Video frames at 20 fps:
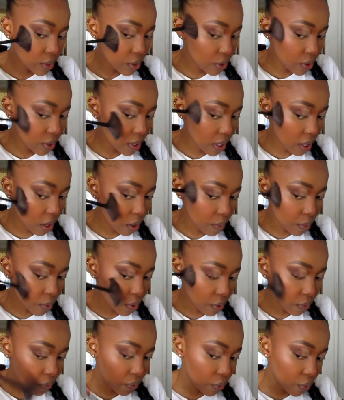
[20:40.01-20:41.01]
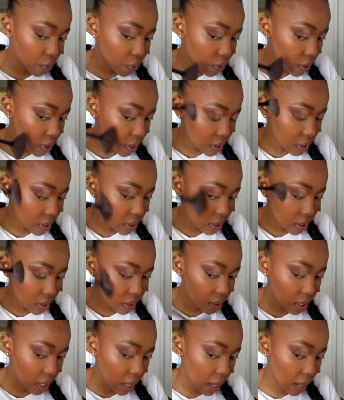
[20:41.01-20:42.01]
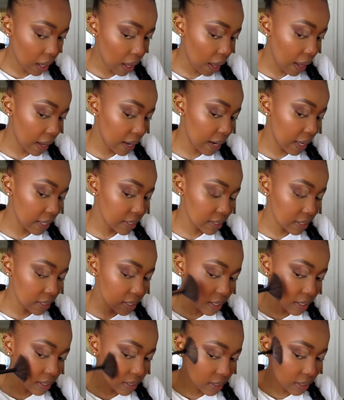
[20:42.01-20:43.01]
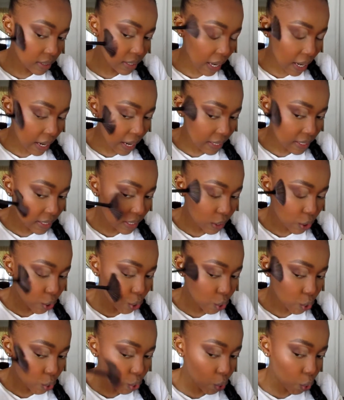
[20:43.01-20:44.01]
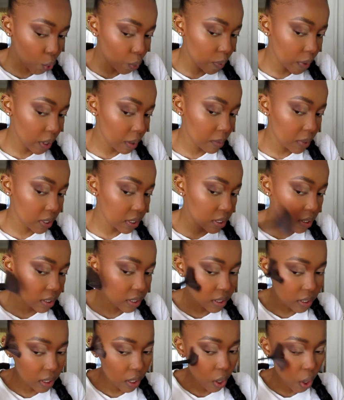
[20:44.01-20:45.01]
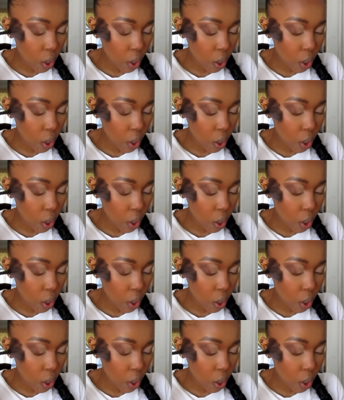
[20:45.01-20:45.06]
Look at how beautiful this highlighter is. This highlighter is so pigmented.